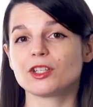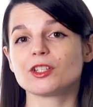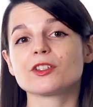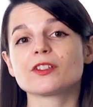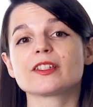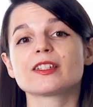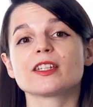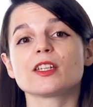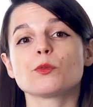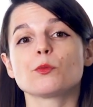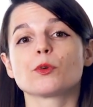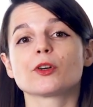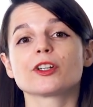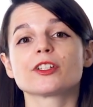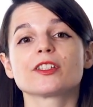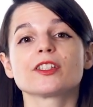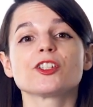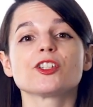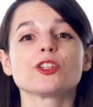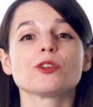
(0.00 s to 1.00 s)
You'll see
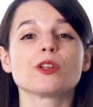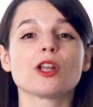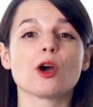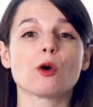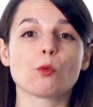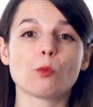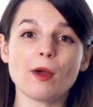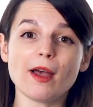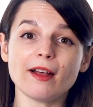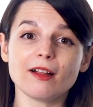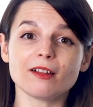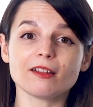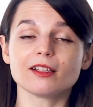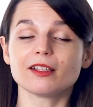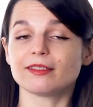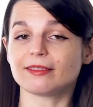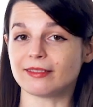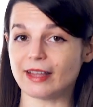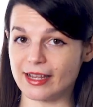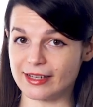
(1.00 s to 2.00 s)
words that you know
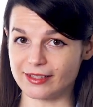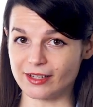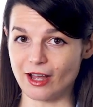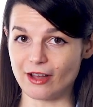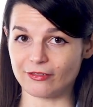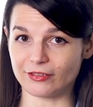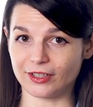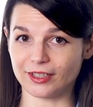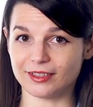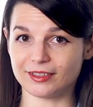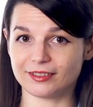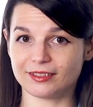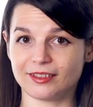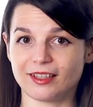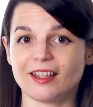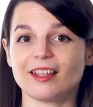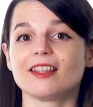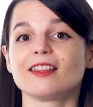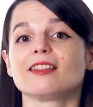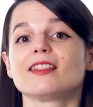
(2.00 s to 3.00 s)
well less often.
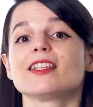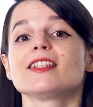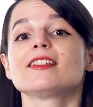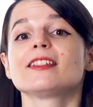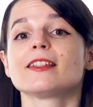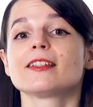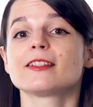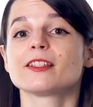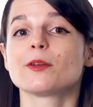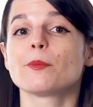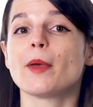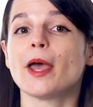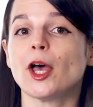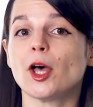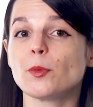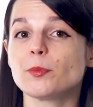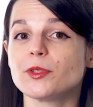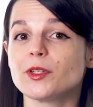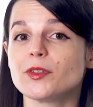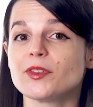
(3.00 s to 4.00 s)
This system
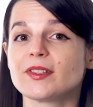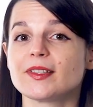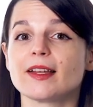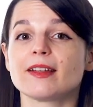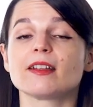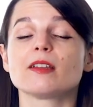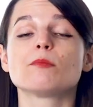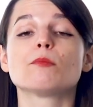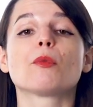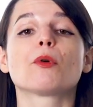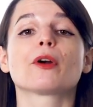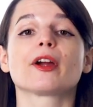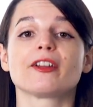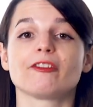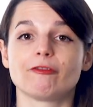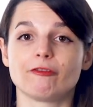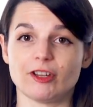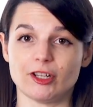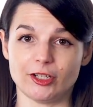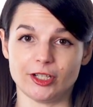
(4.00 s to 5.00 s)
helps you study more
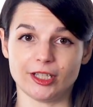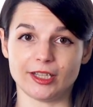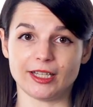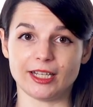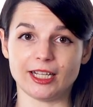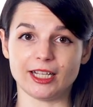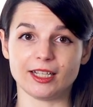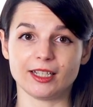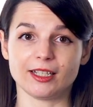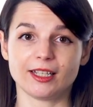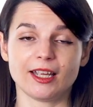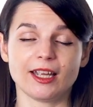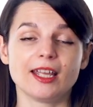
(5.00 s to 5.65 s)
efficiently.